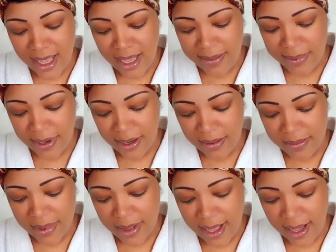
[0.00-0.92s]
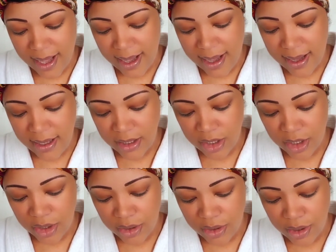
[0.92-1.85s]
I'm gonna apply it and
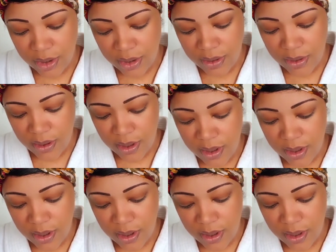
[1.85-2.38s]
show you.